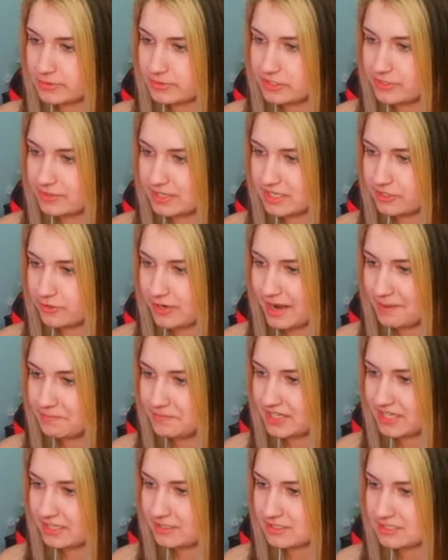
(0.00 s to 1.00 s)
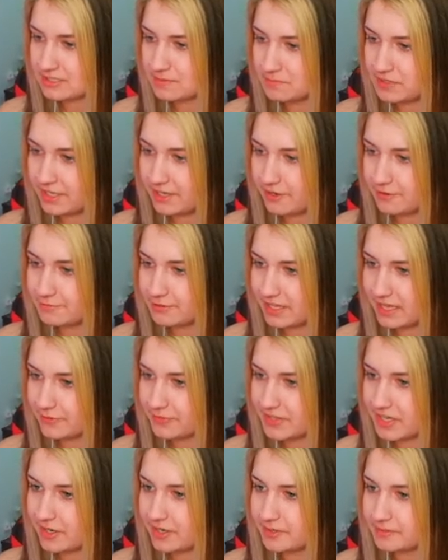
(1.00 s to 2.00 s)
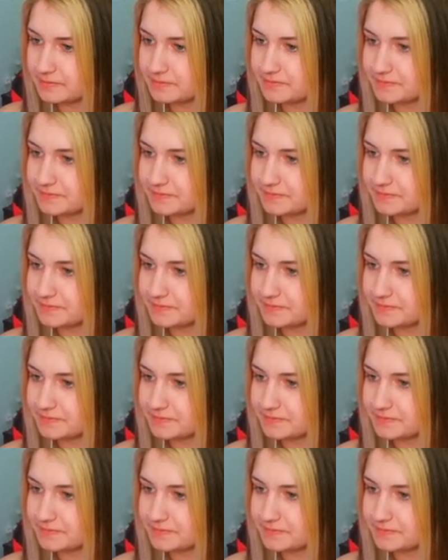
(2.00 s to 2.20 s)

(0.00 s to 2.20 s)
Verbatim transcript: you can grab things. Be careful out there.